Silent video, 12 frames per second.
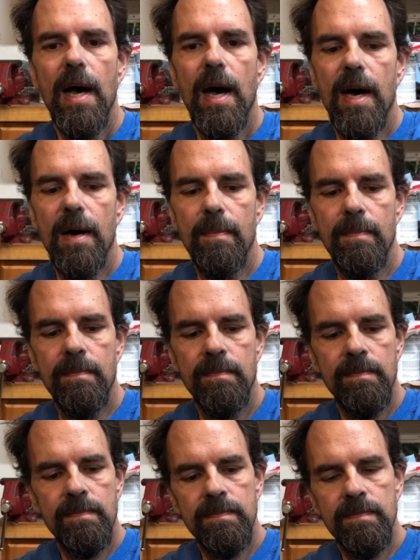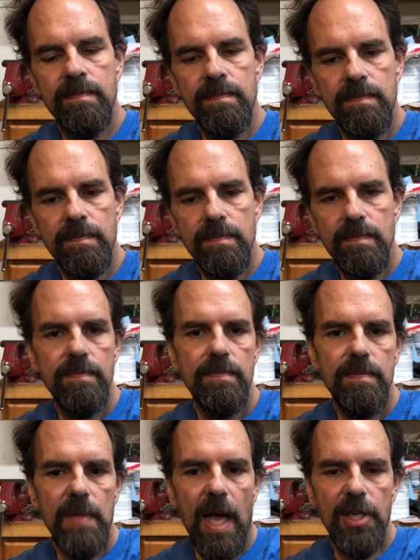Um,
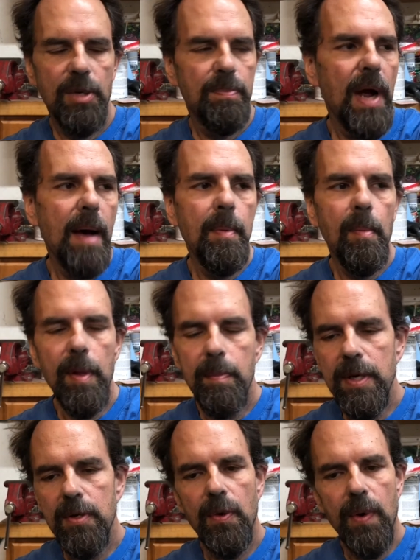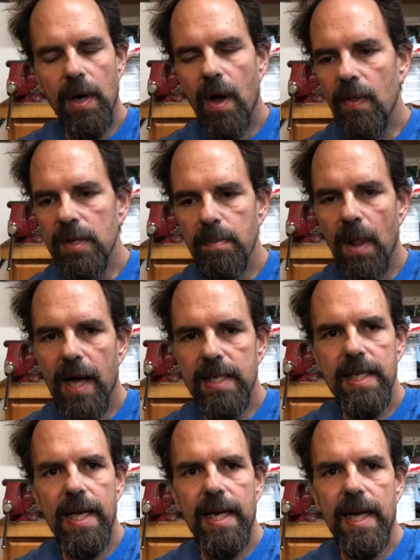I should probably be doing all this block
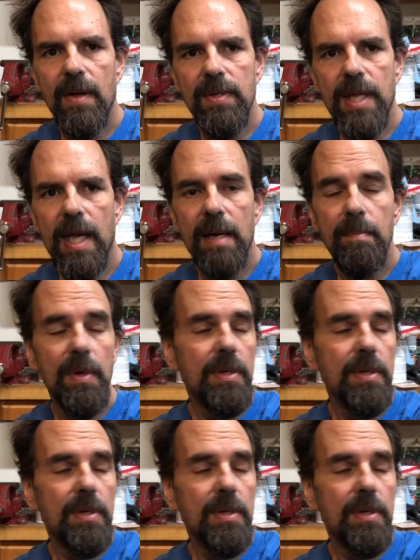sanding outside,